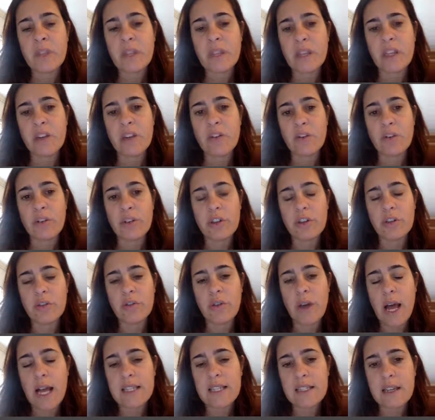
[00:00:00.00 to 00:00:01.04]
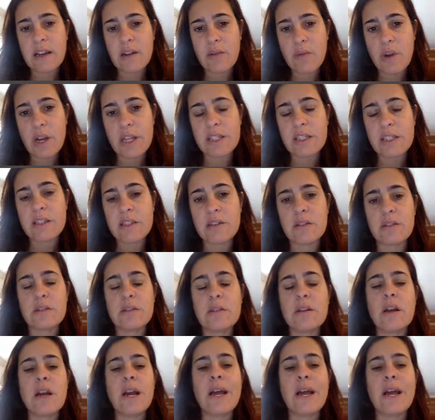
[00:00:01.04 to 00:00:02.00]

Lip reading: in order to ask a question,